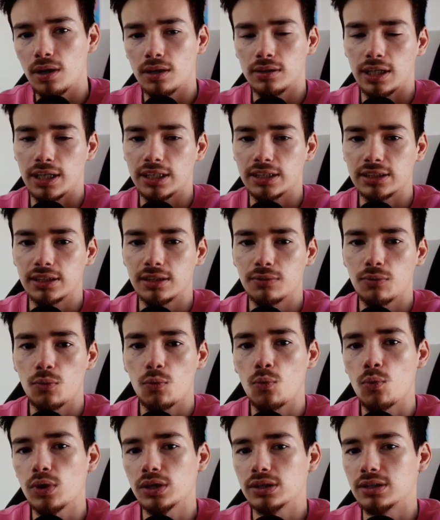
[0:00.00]
like I said,
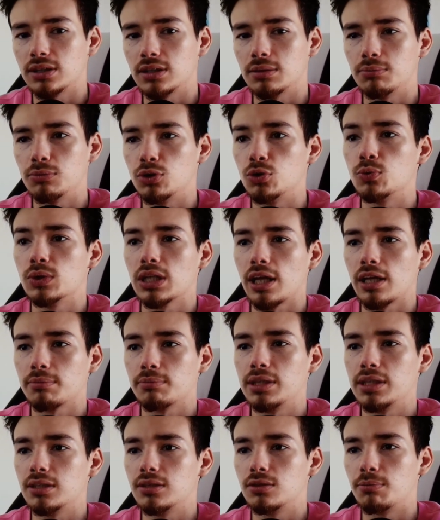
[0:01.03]
what team you would like
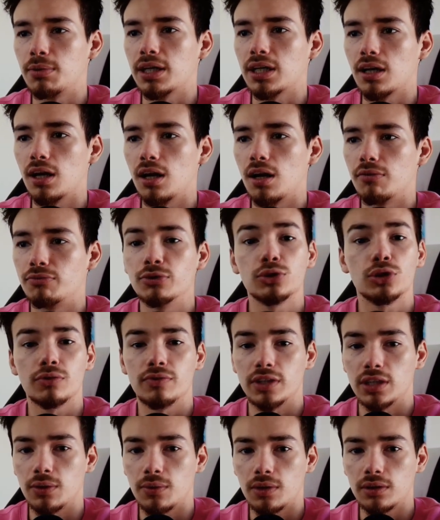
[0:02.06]
me to make a future
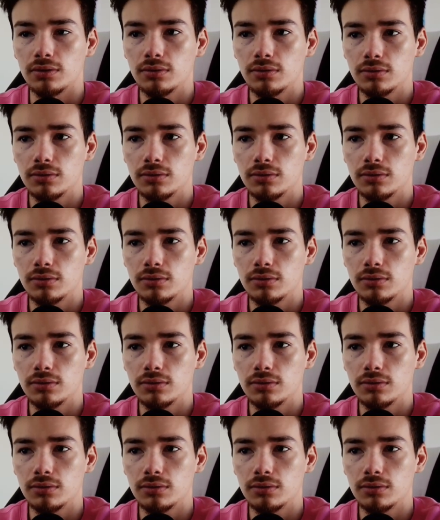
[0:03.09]
video on.